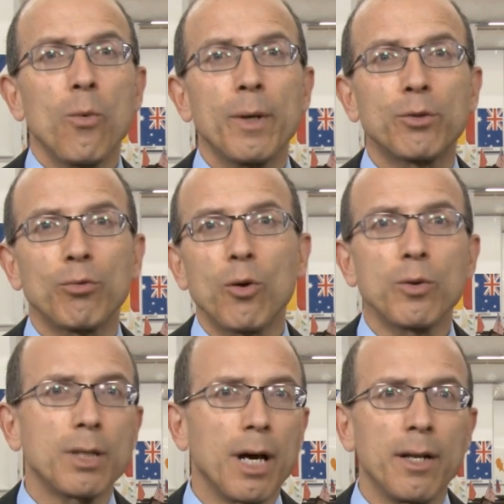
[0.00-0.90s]
which
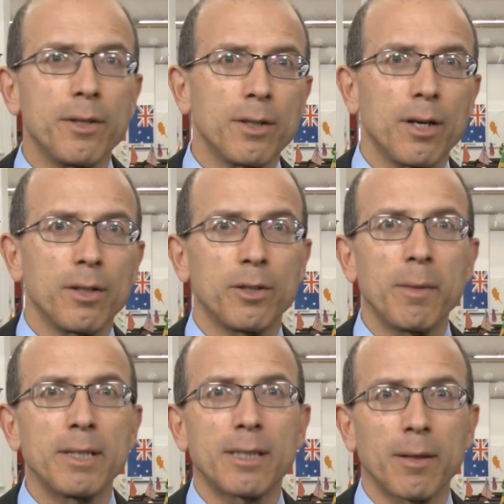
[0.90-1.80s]
rose on uh,
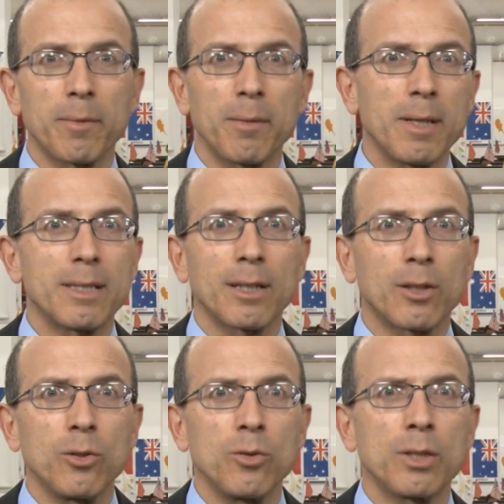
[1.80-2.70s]
domestic domestic
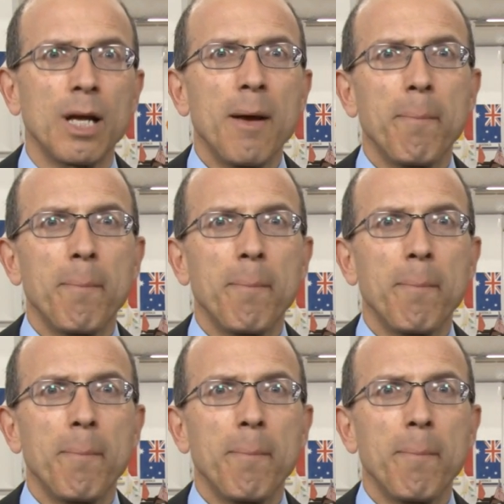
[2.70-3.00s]
news.